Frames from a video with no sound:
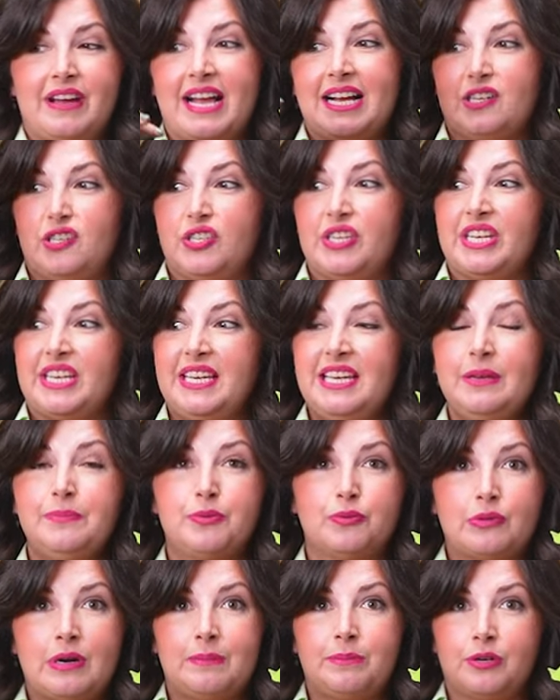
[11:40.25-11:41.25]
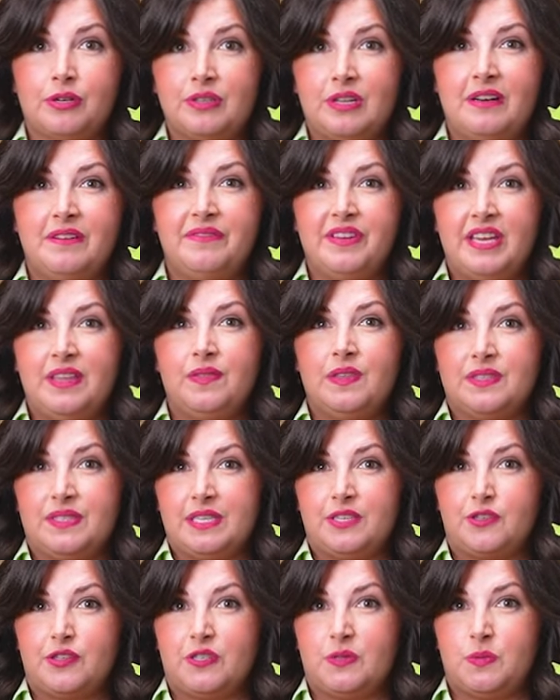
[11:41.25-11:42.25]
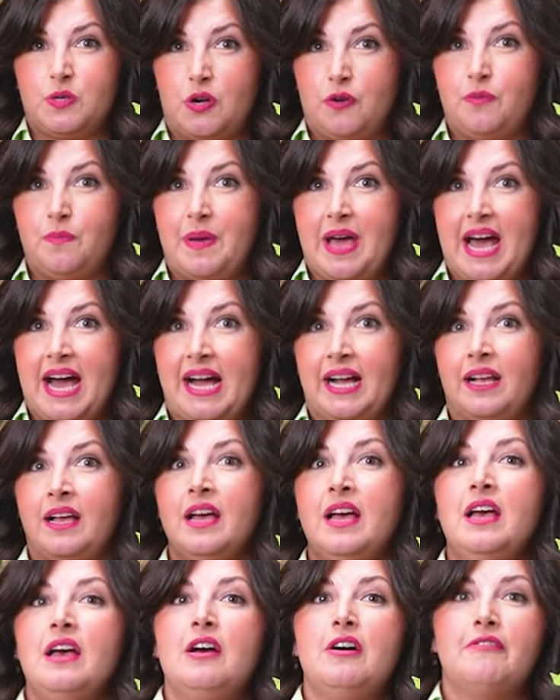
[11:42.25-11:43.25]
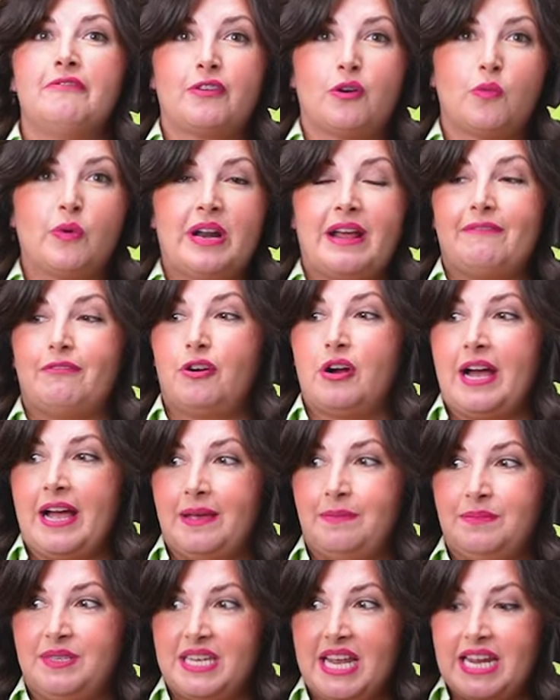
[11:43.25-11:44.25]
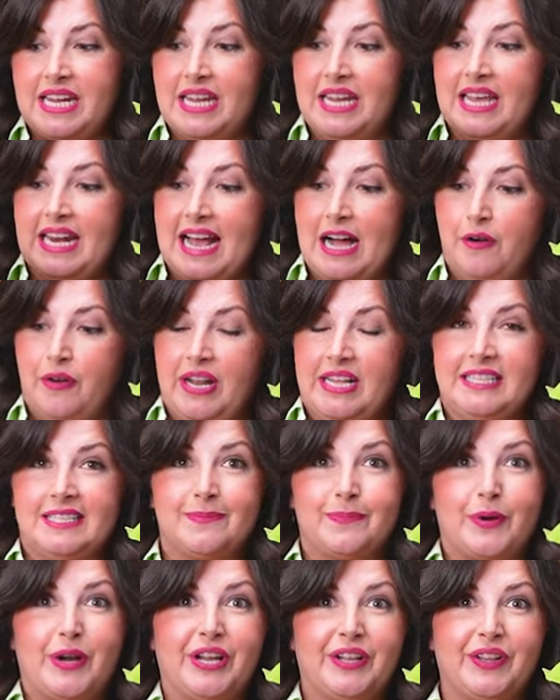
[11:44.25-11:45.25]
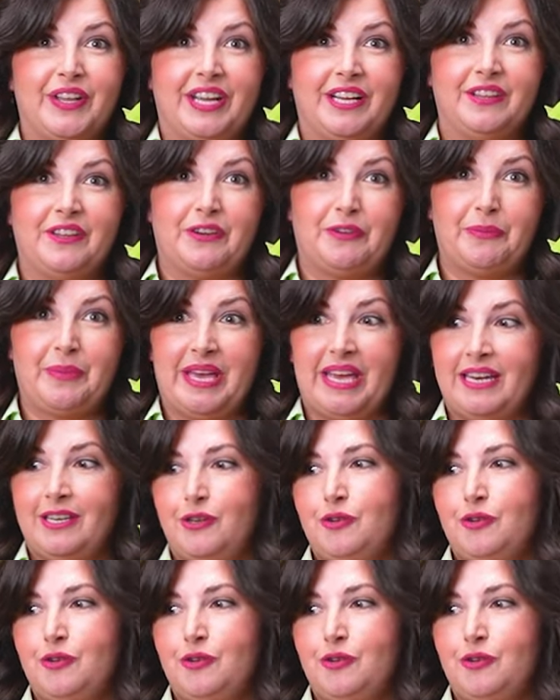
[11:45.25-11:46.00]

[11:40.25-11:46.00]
I actually keep a rubber glove in the citrus tone bag for whenever I'm taking it out and sprinkling a little bit.